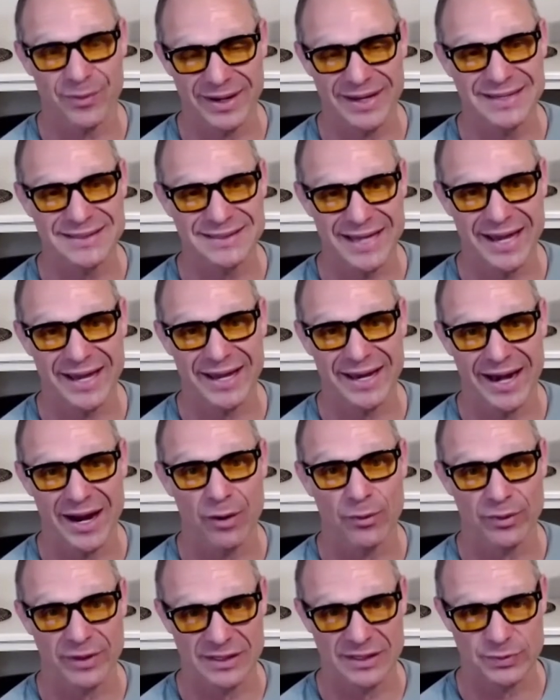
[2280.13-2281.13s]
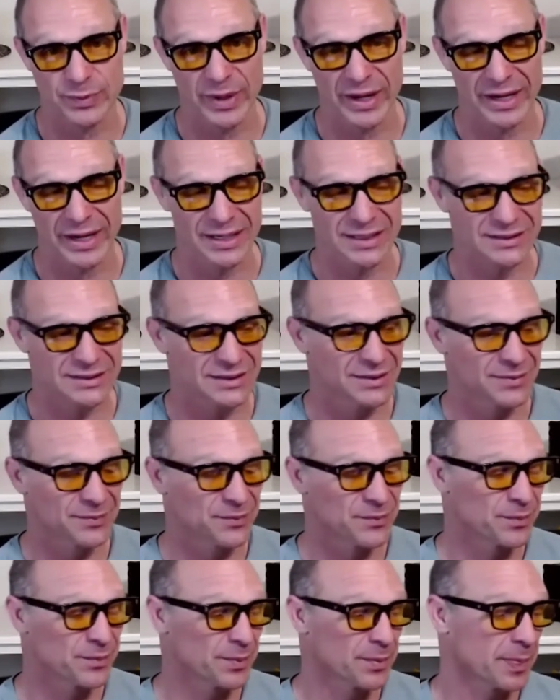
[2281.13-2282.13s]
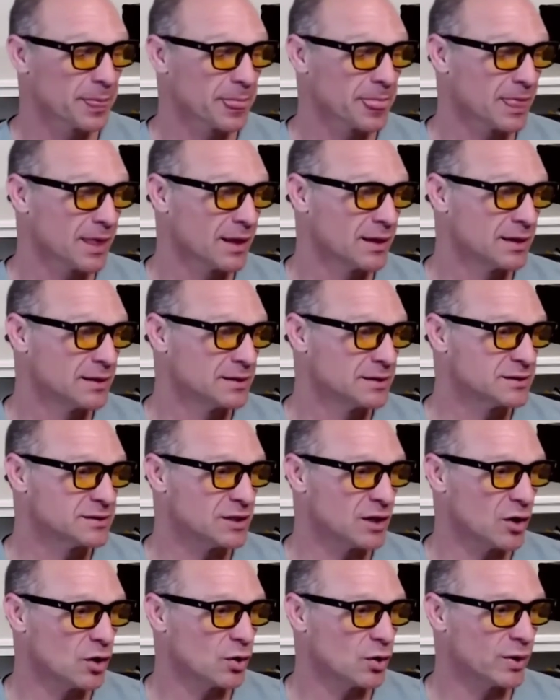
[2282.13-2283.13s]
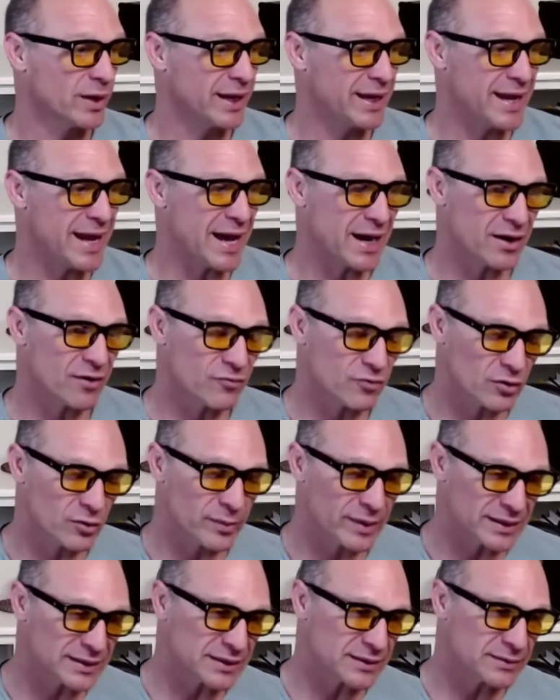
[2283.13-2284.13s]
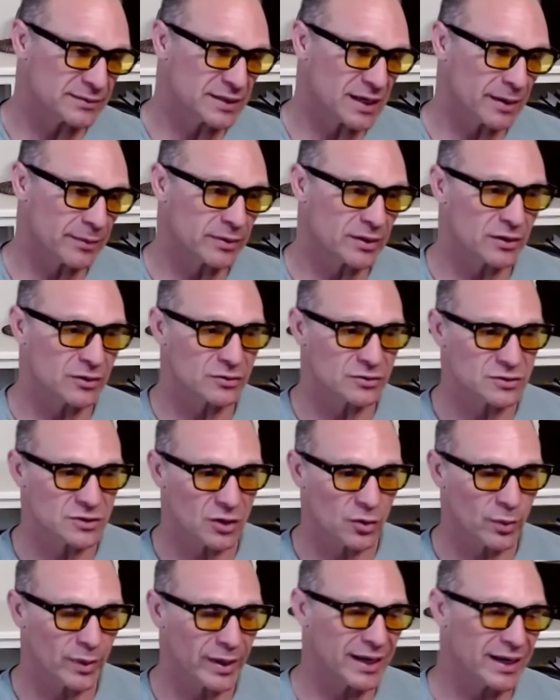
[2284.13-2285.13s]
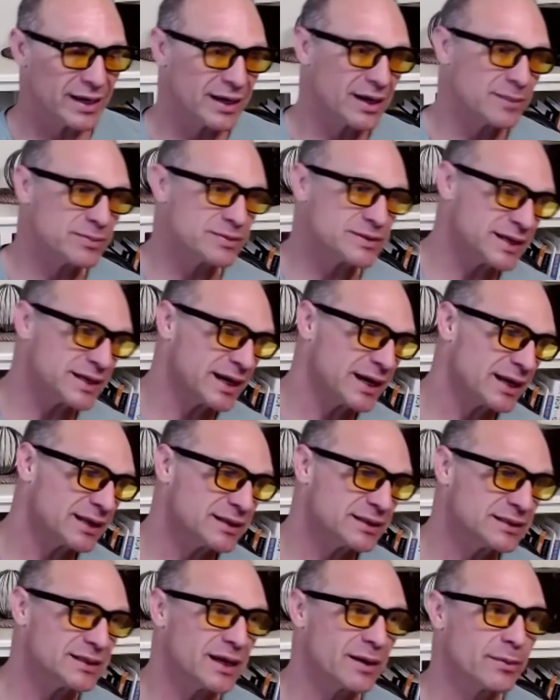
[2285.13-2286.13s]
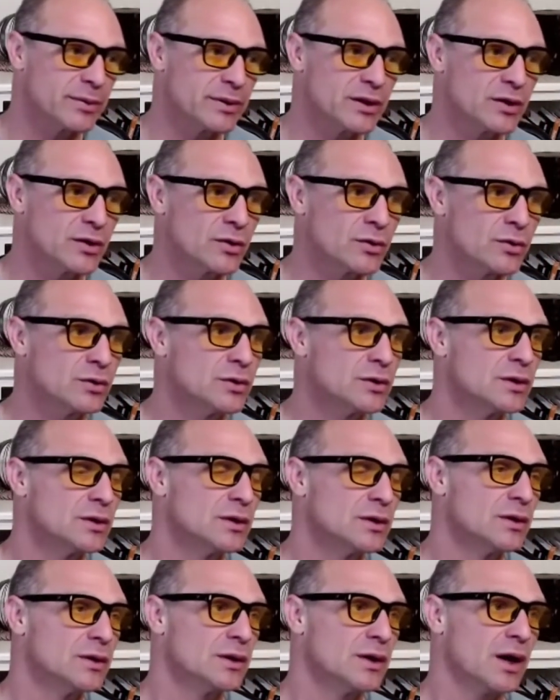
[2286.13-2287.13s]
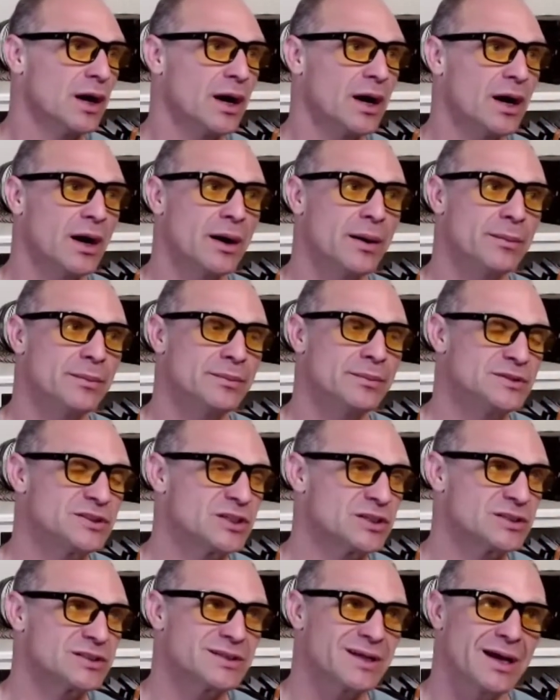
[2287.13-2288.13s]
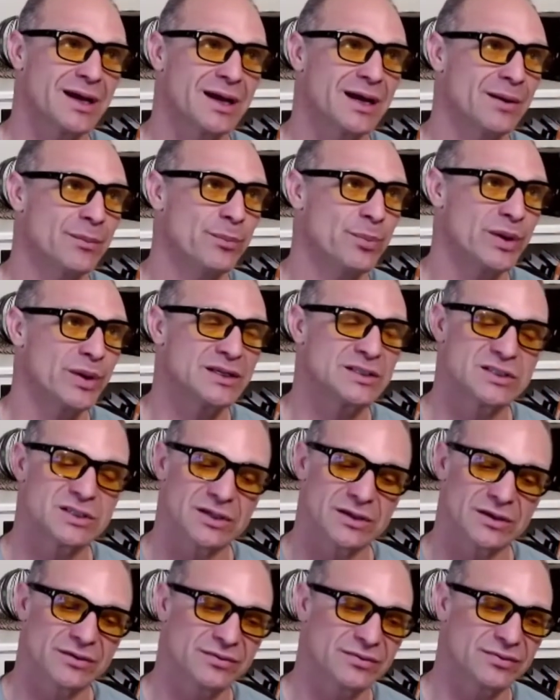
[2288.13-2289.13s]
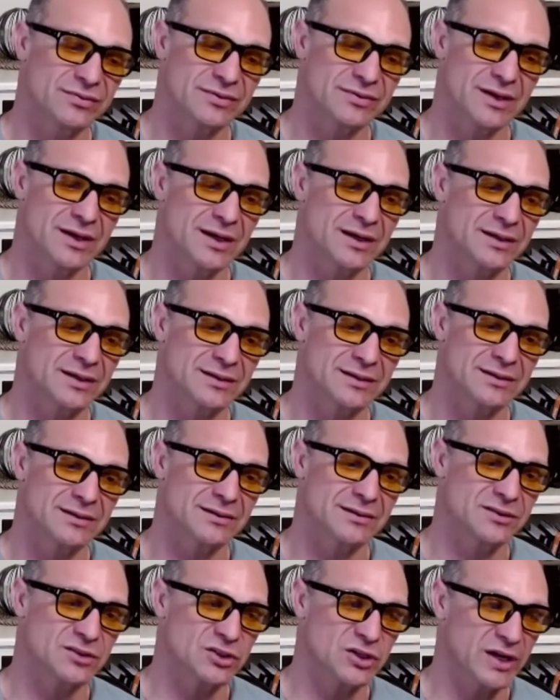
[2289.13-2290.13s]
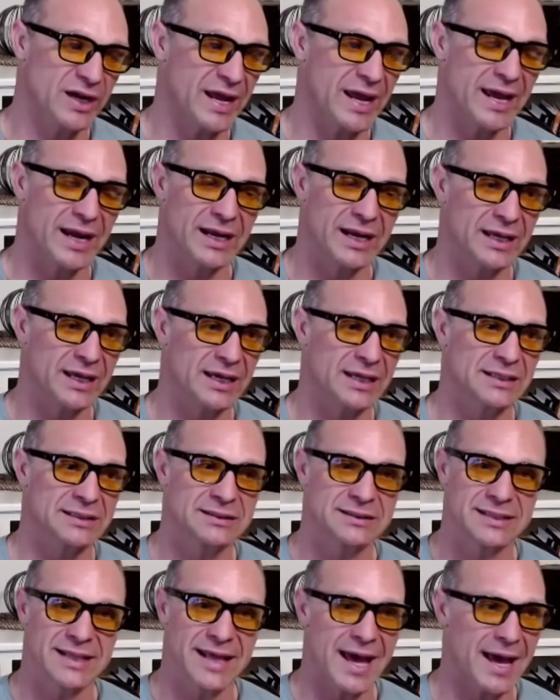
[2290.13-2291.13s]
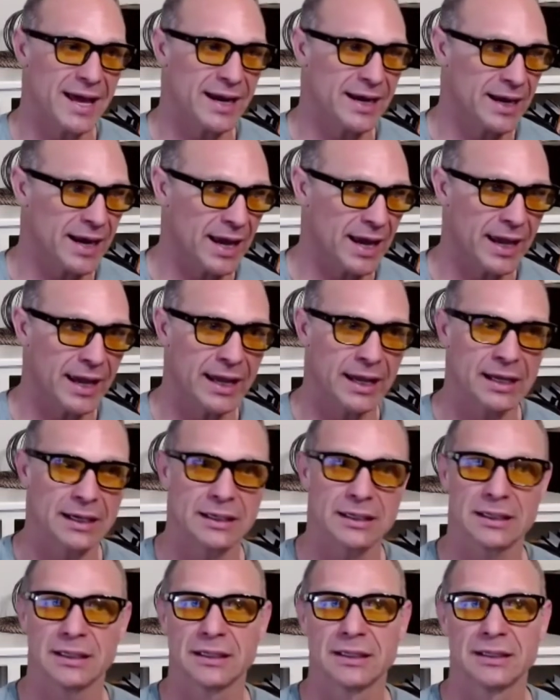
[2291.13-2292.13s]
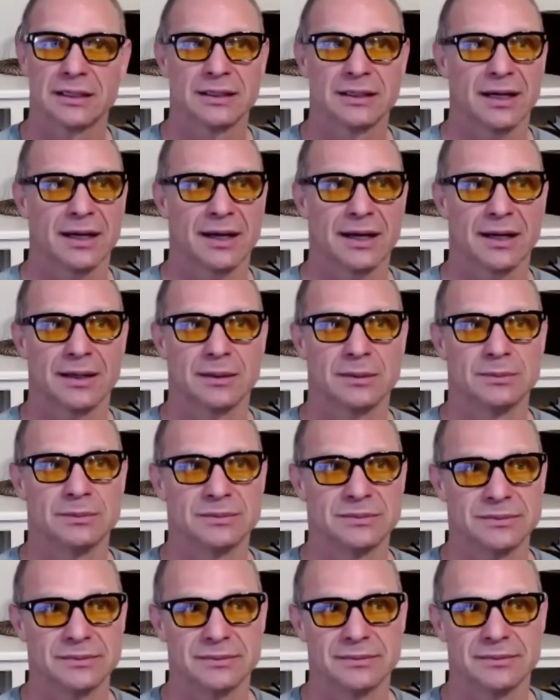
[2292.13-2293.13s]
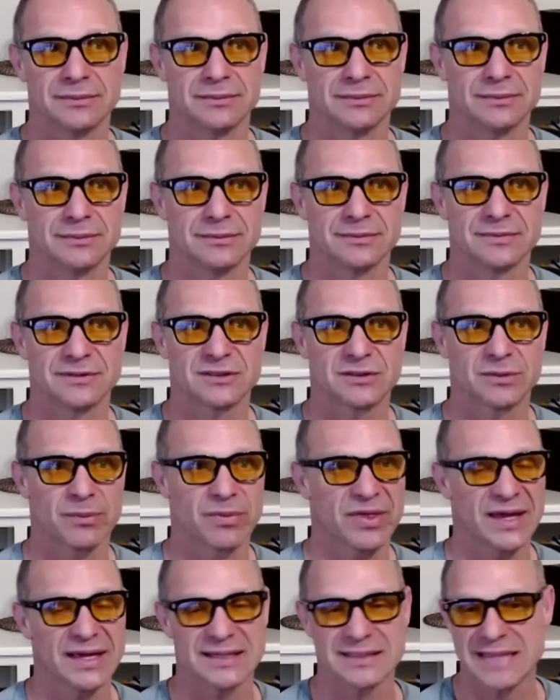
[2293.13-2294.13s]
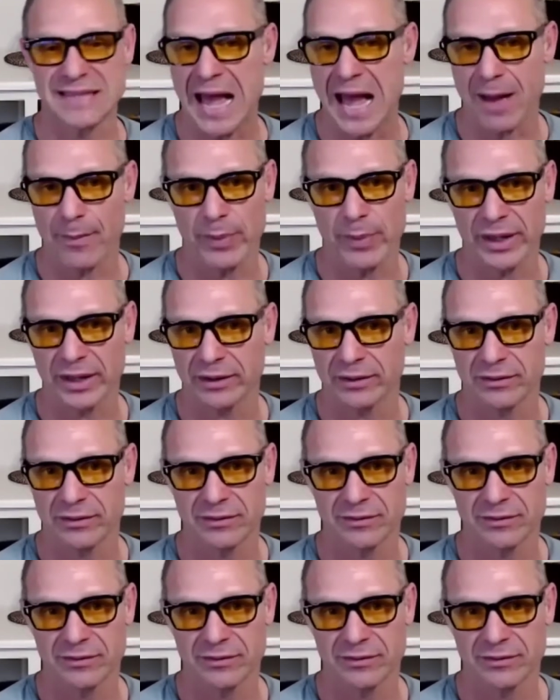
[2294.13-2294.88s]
he's hanging out with his buddies. So he had a room at the W. So we ended up staying at the W. Um, just a, a, bunch of uh, shenanigans that night. Um, some things happened.